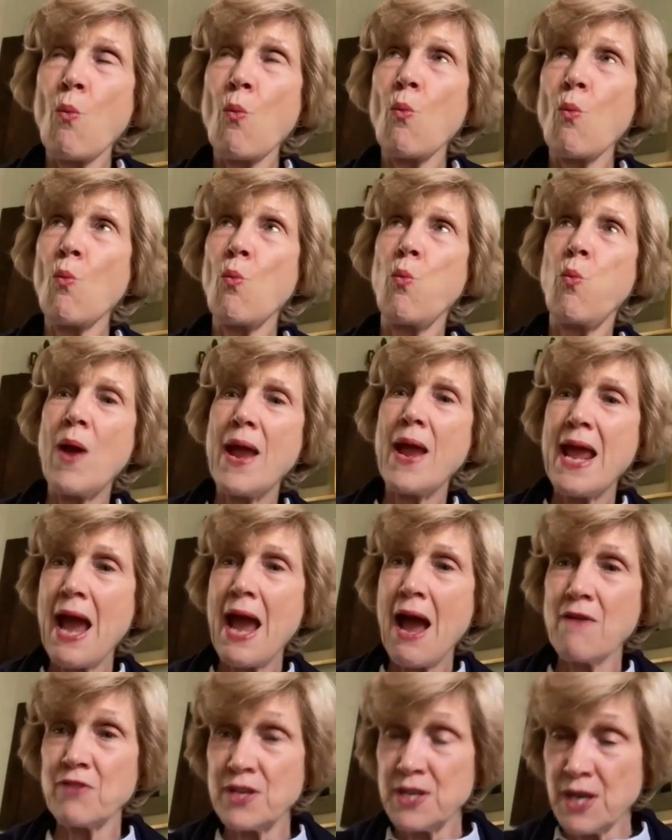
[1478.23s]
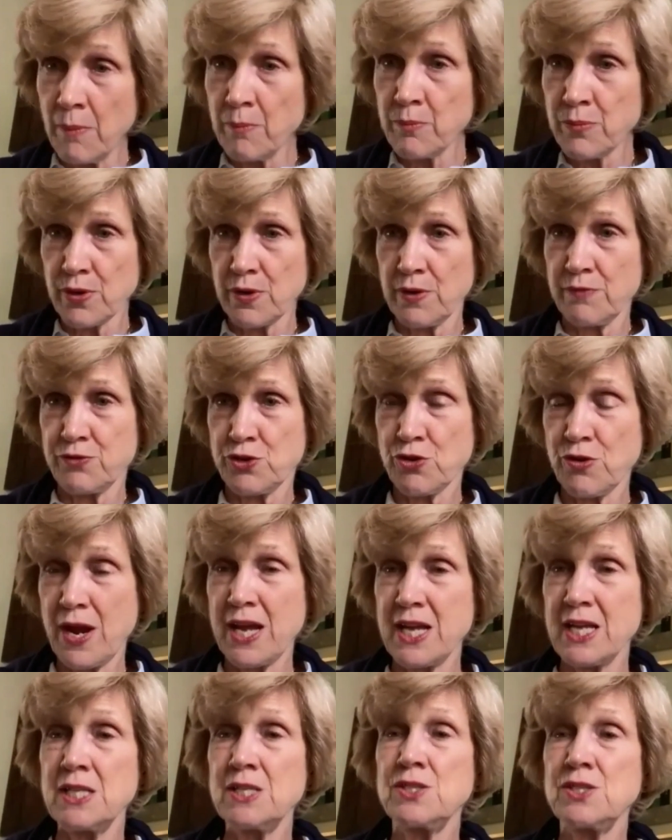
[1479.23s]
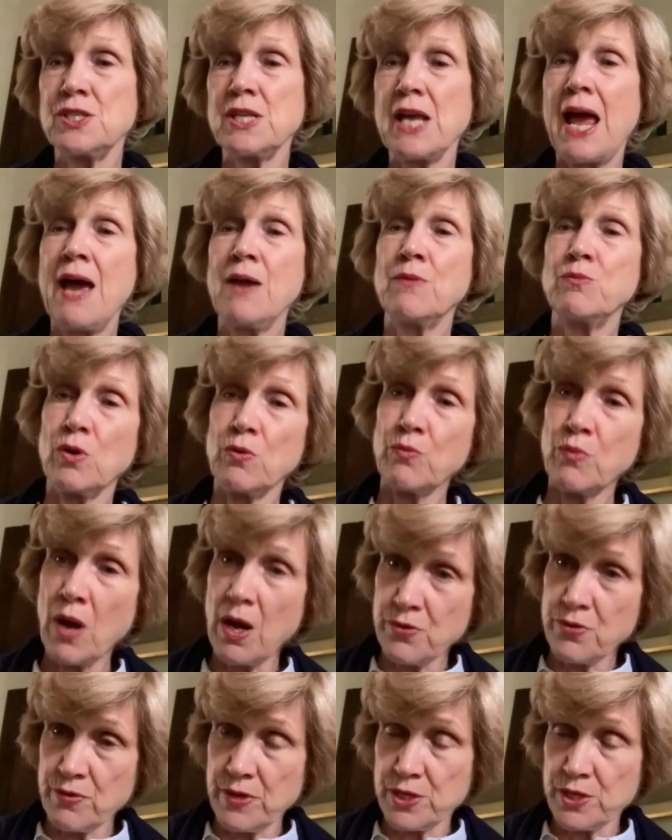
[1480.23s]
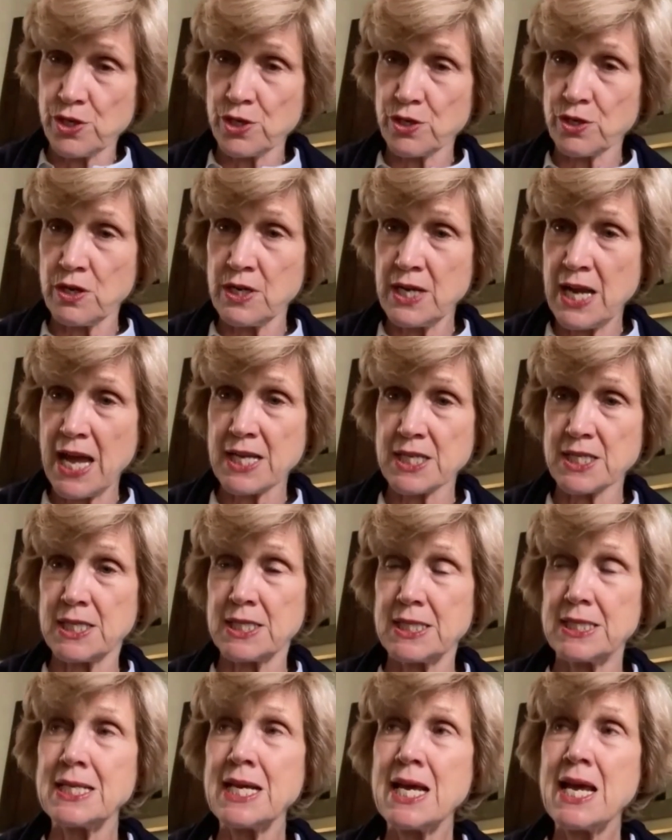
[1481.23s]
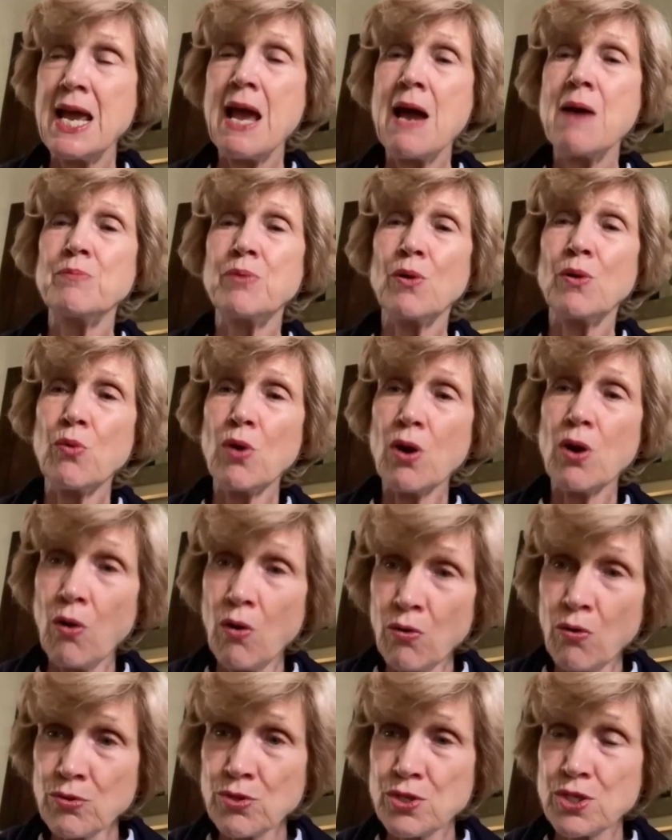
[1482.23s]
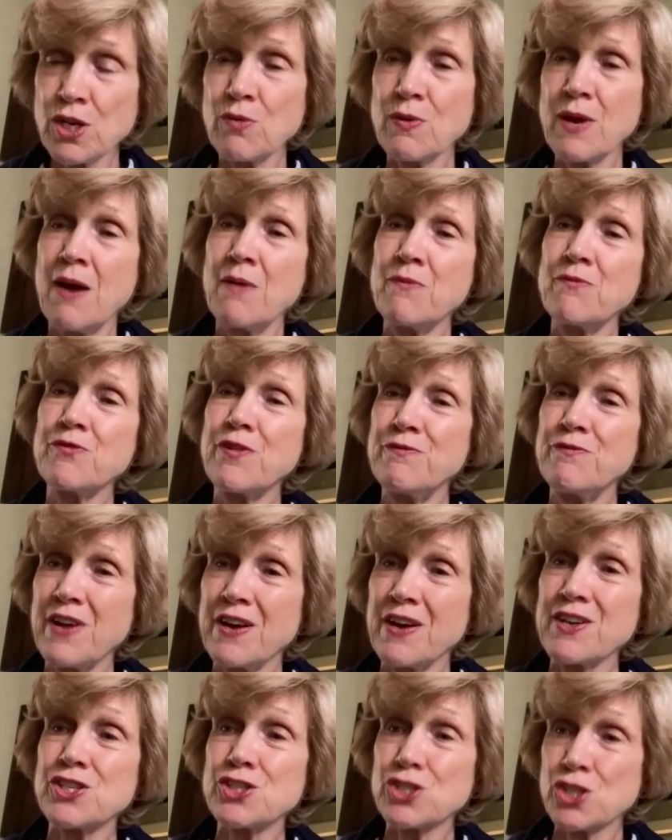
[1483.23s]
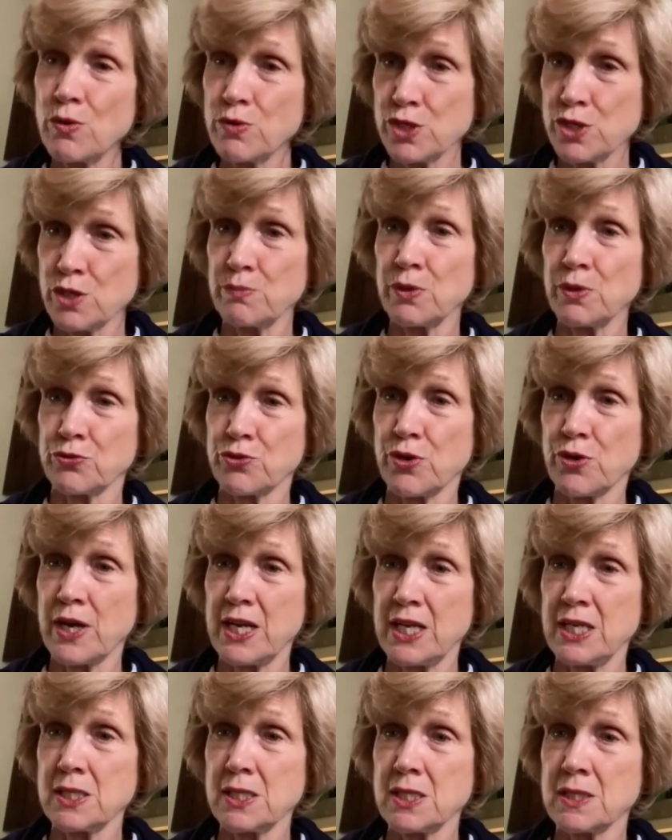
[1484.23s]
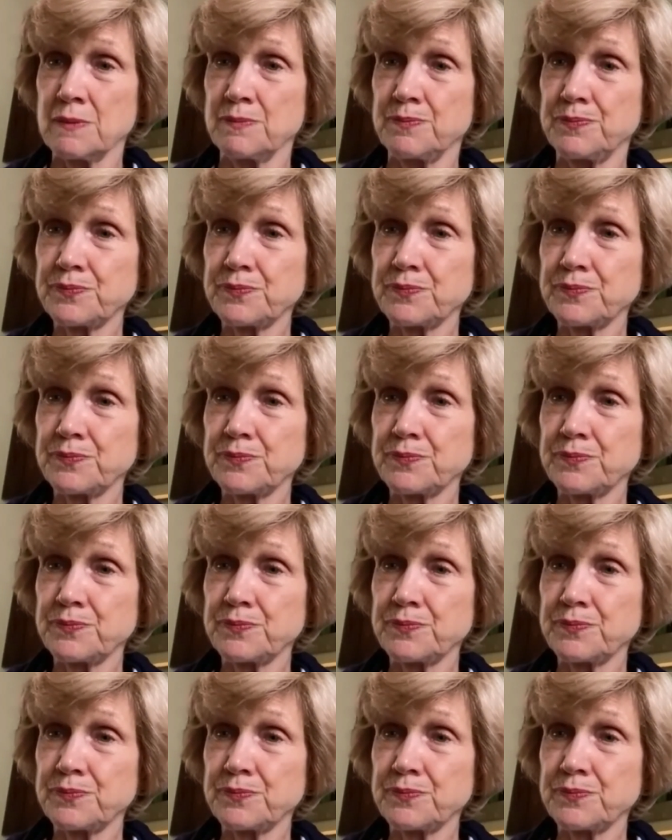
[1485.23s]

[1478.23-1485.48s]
we have a number of trades and we're rather interconnected, but we're also come from very sociable trades.